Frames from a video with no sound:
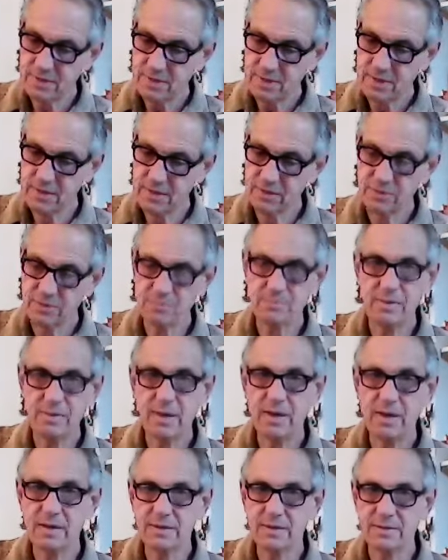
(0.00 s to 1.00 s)
and not
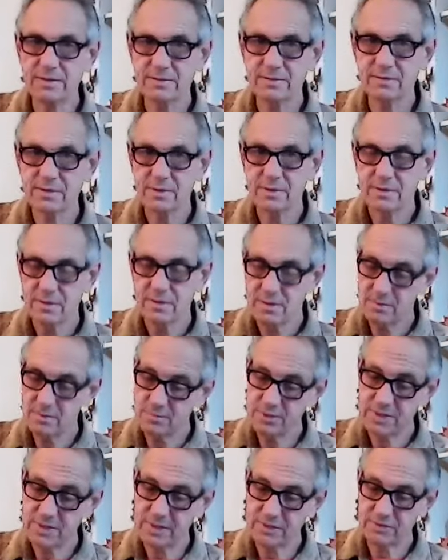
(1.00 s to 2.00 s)
blind,
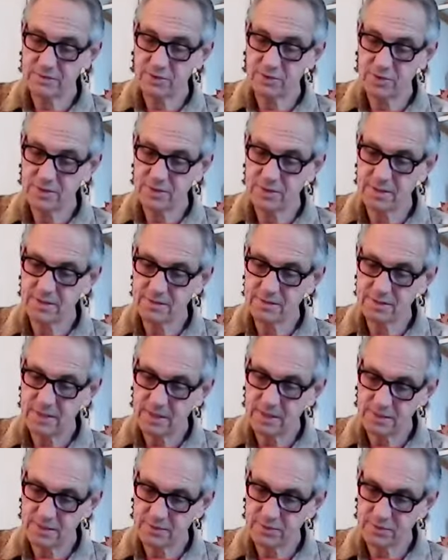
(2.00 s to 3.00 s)
but actually
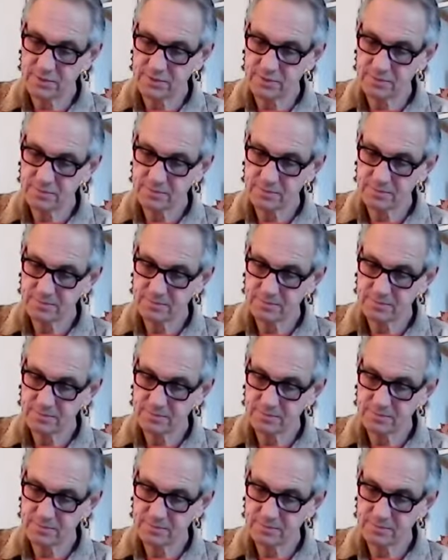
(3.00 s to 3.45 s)
intelligent?